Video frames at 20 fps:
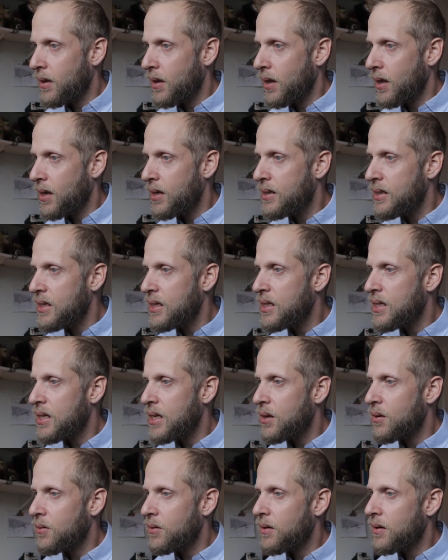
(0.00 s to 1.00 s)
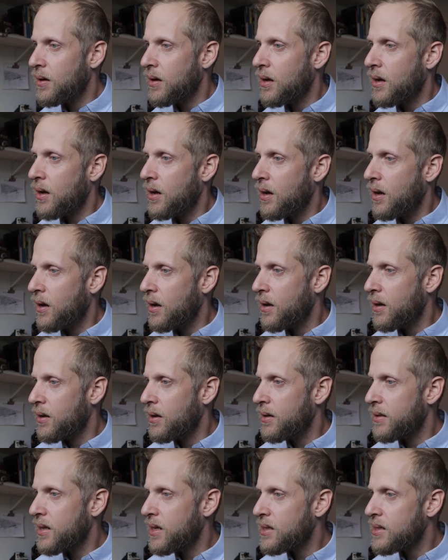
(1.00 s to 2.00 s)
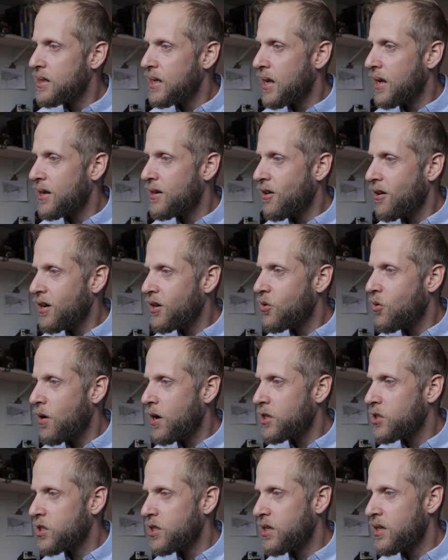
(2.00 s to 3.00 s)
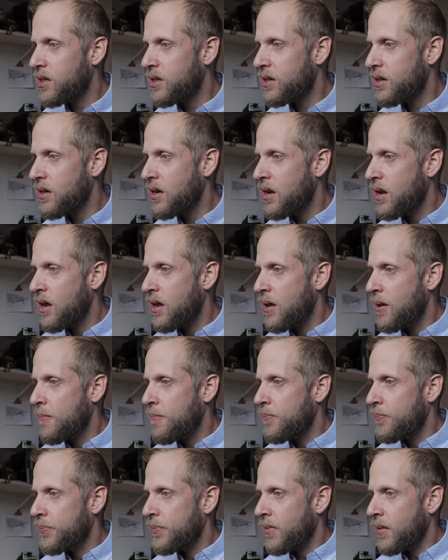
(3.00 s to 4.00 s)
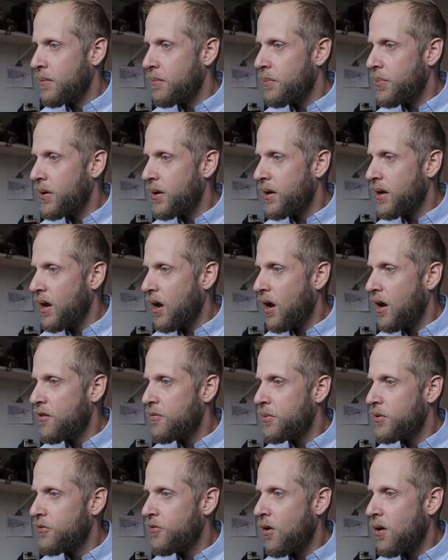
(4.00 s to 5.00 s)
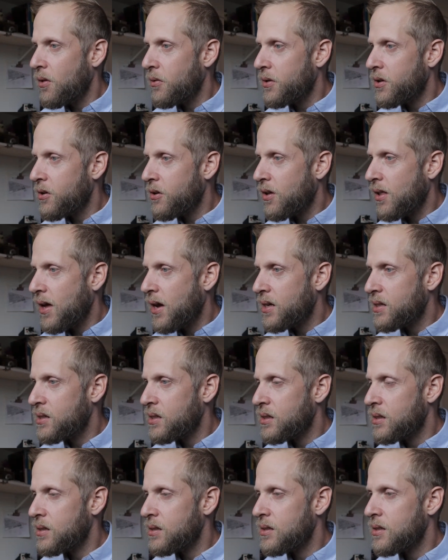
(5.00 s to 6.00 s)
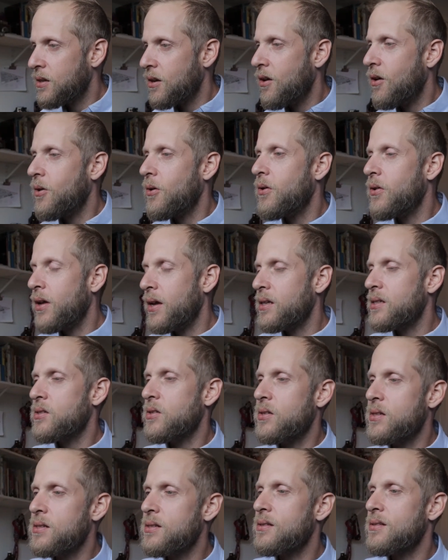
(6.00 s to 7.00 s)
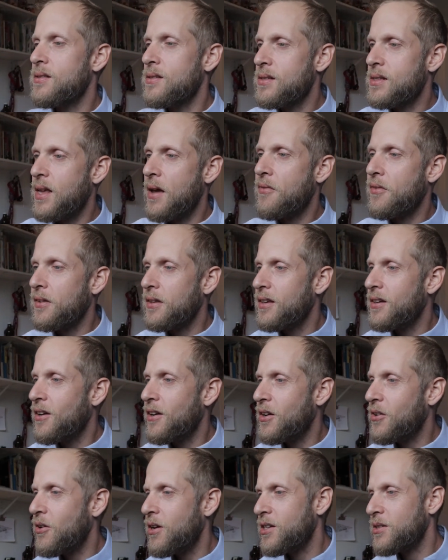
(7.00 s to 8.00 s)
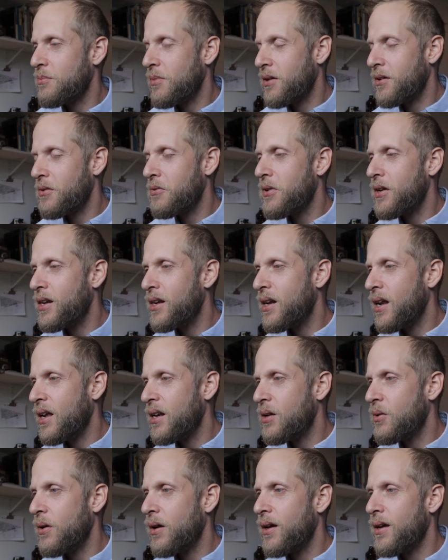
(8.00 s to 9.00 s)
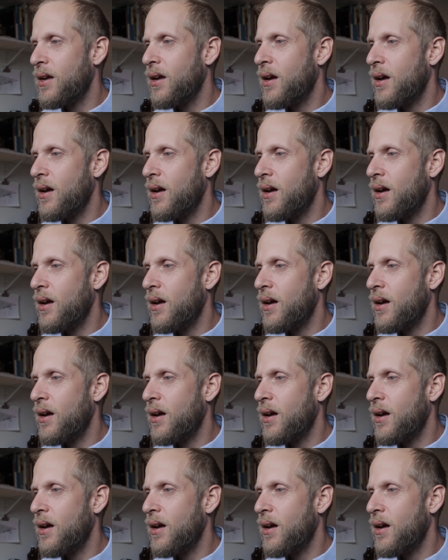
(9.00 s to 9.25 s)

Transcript: Aditi, and they say, not a question, but I've been following your classes. Oh, okay. So this is definitely not a question, but I'm going to read it anyway.